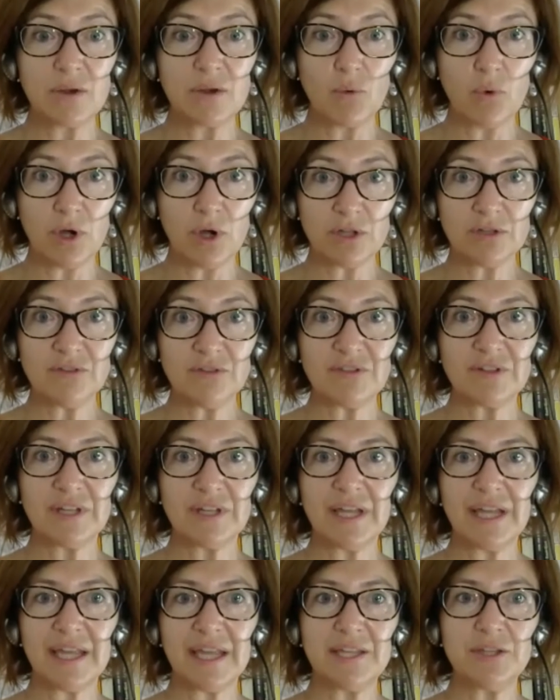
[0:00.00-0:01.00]
wants
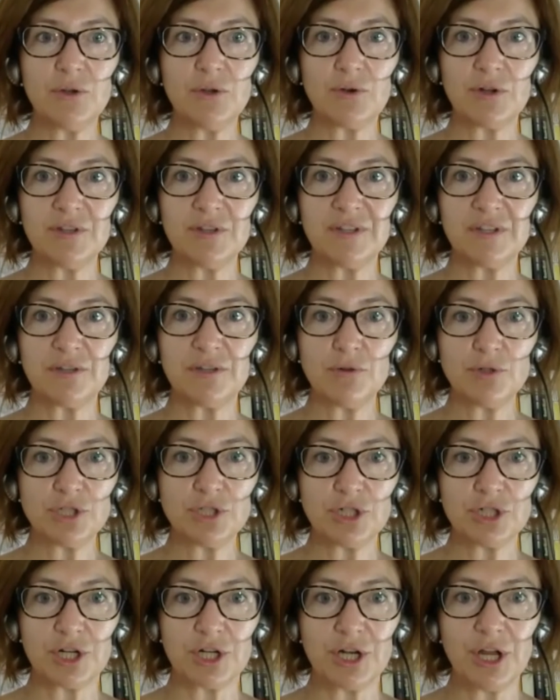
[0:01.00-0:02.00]
a new
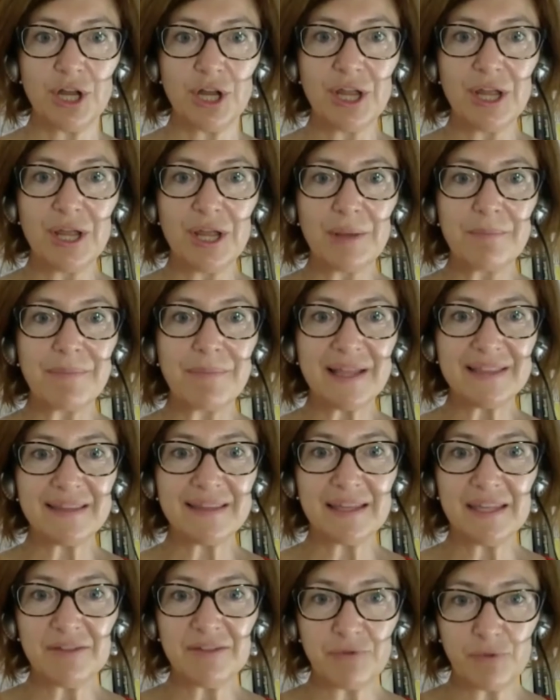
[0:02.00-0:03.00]
constitution.
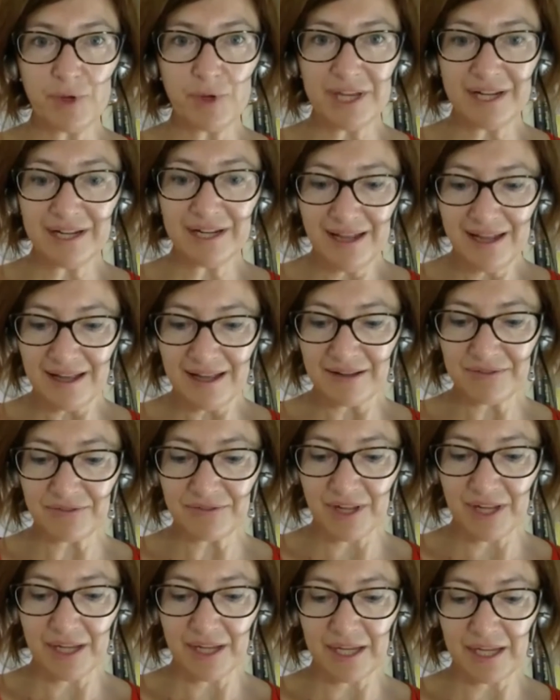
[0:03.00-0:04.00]
But if we have
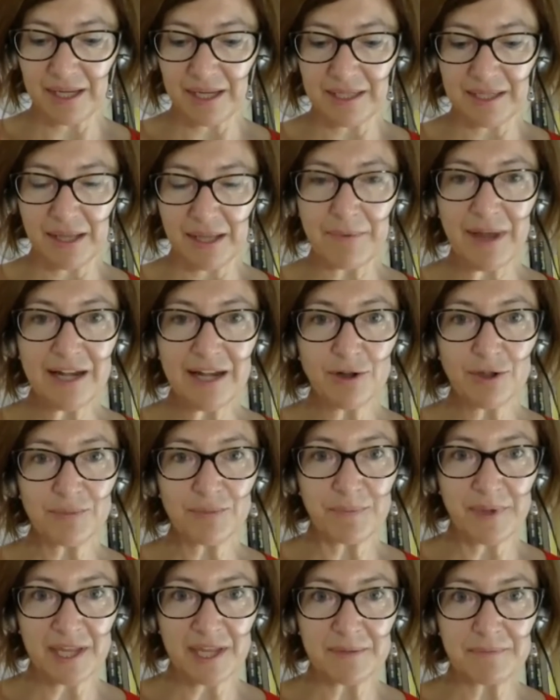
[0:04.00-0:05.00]
in the
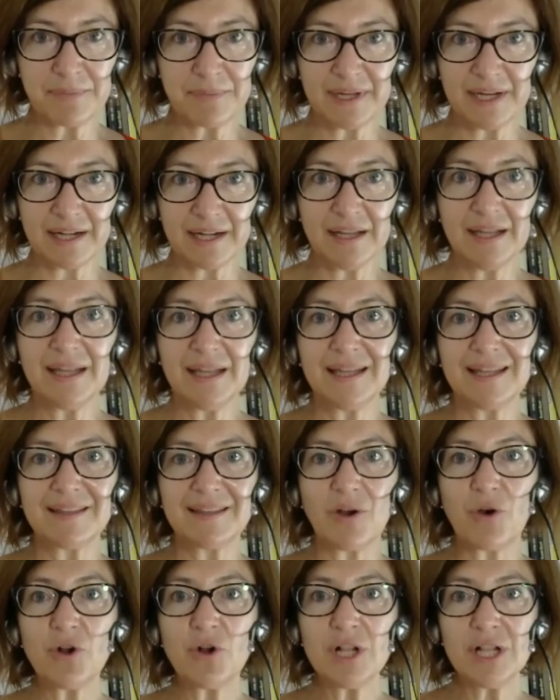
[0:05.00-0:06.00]
ballot paper
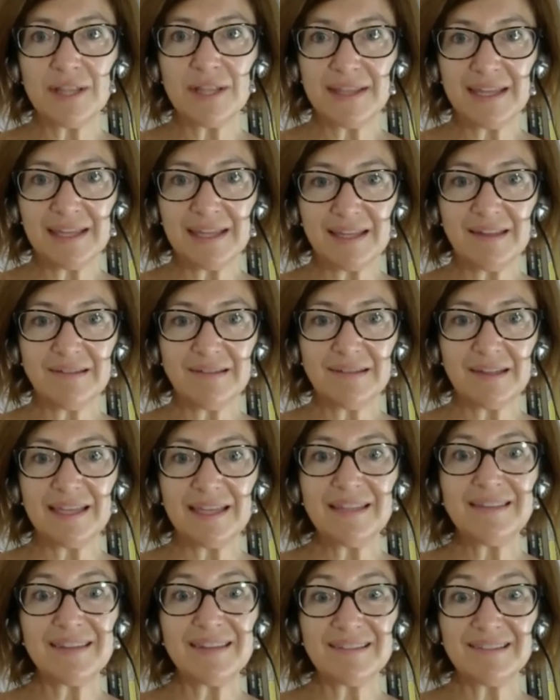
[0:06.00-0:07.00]
all this,
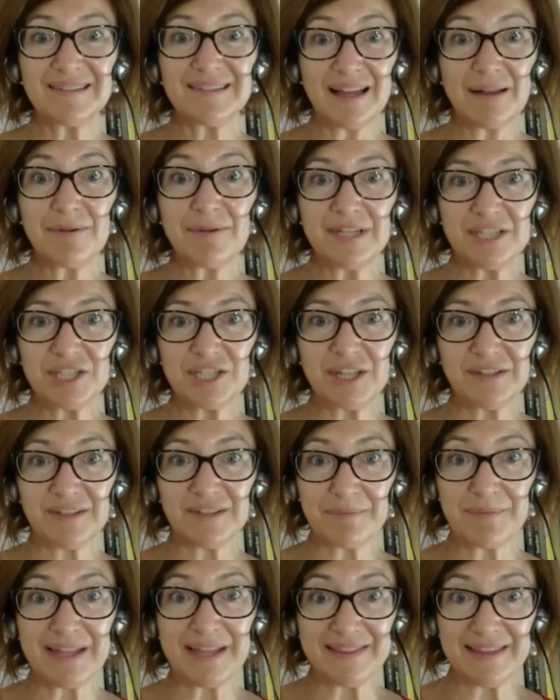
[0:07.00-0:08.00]
it
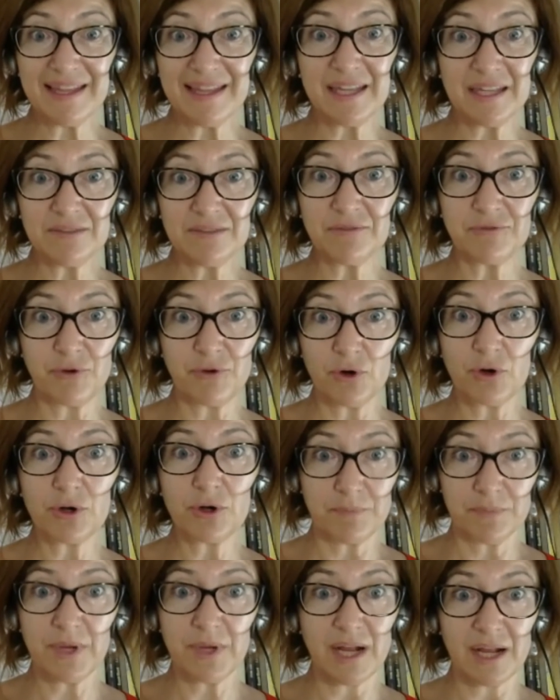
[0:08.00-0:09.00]
establishes a mandate
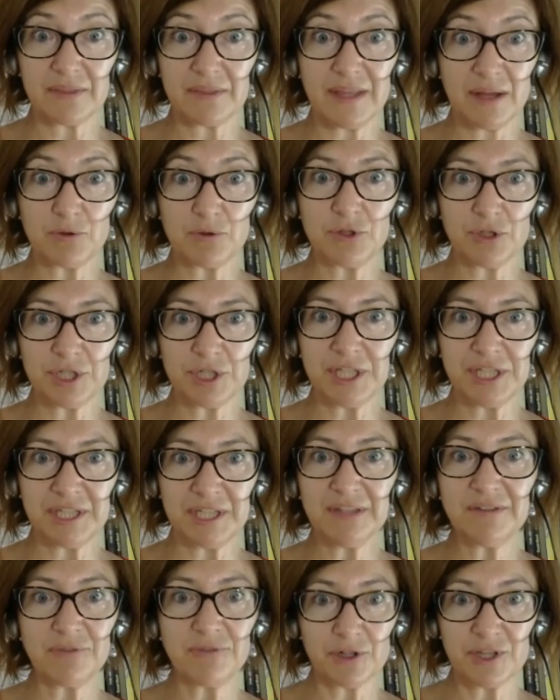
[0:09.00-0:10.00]
for the
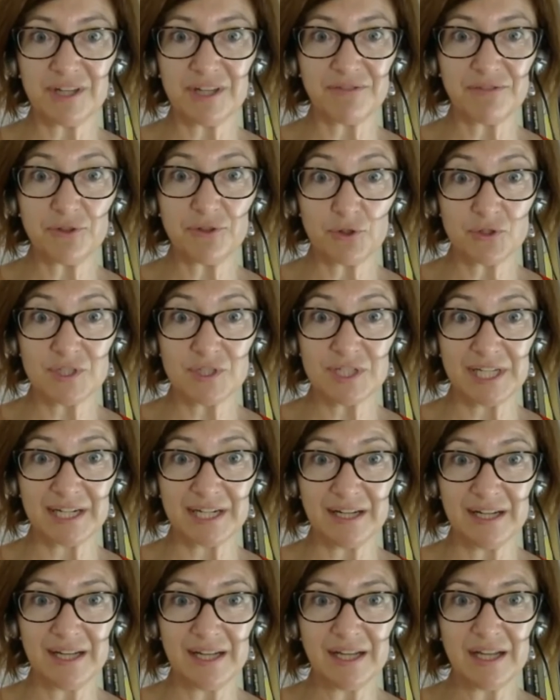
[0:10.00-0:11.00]
authorities for the
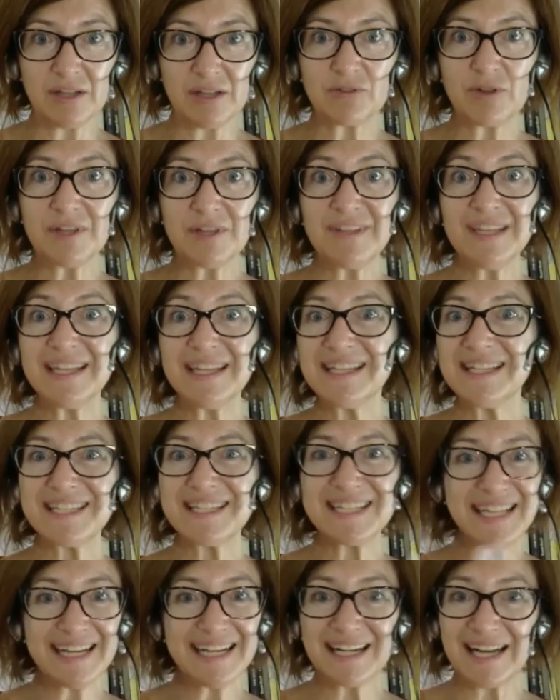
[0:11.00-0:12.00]
future. So I think in
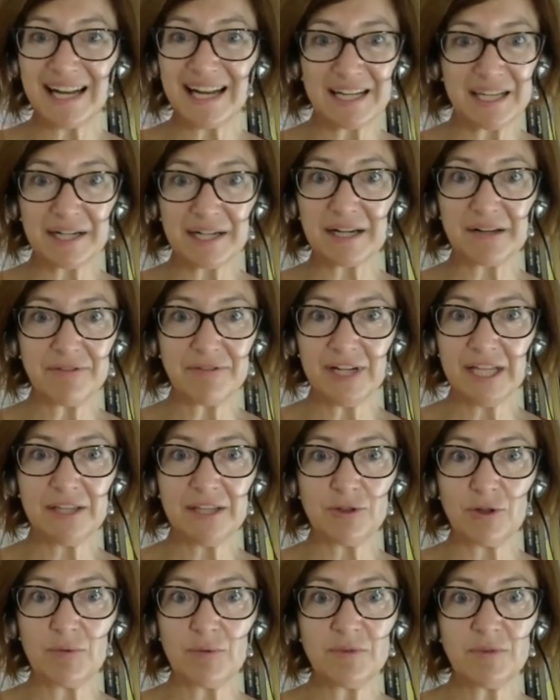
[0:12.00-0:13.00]
general, in
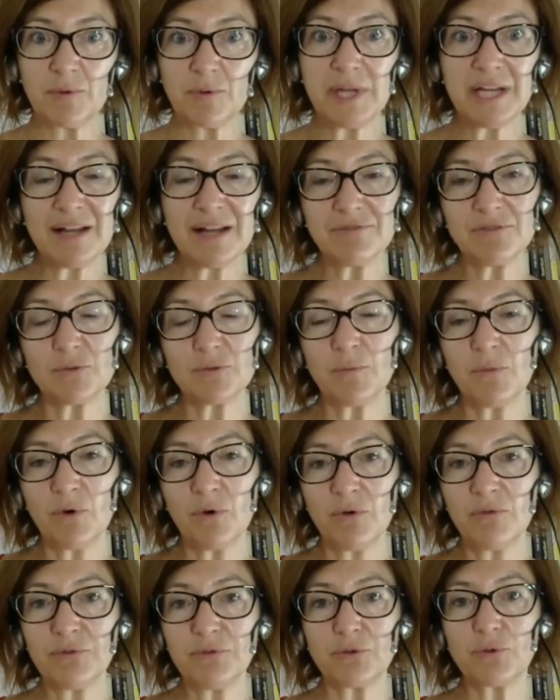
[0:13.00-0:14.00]
referendums, we have to
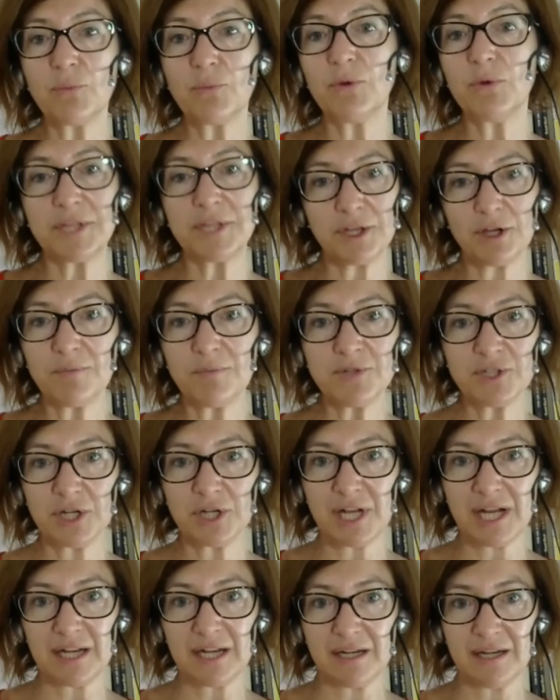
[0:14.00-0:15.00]
move to
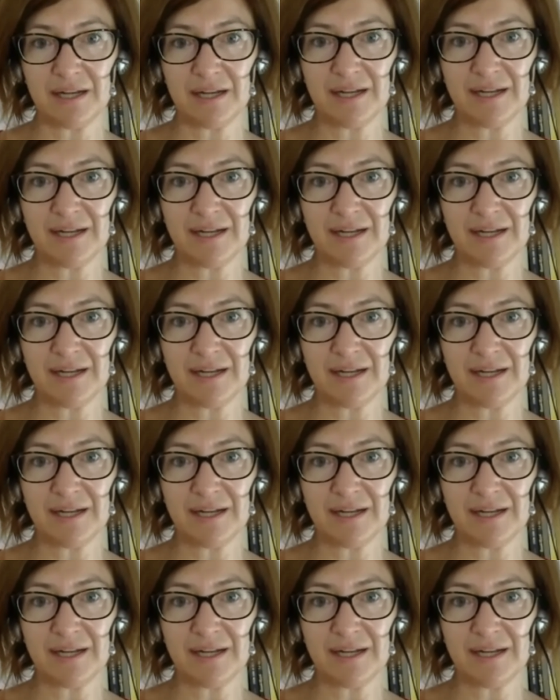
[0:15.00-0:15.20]
multi-optional